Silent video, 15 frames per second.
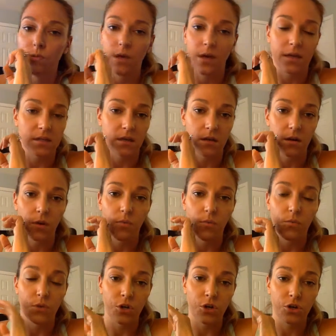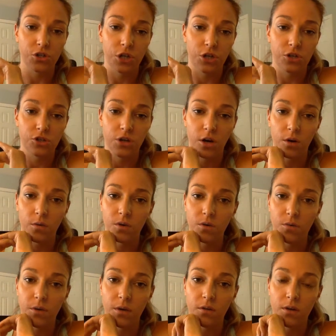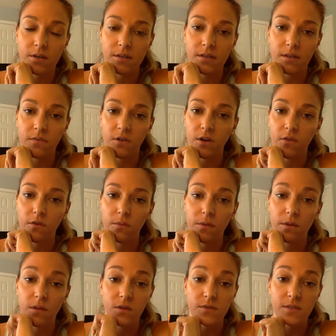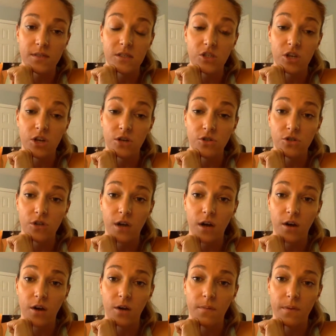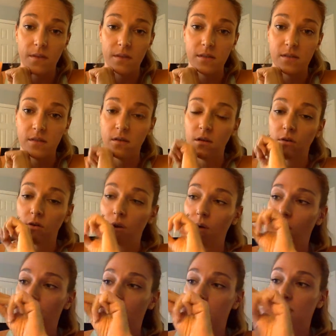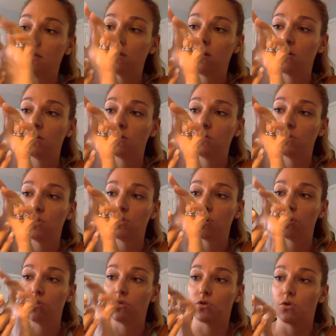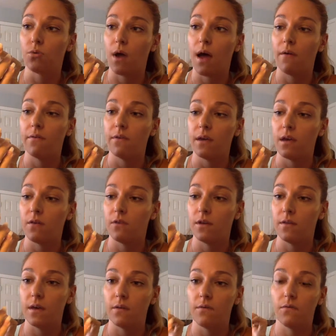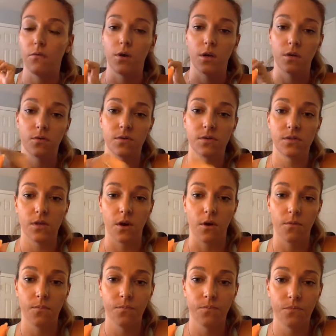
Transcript: like I said, within our challenge tracker, we're doing a lot of stuff. Not everybody uses a challenge tracker, but this is another great way because this also just starts graphing everything for you. So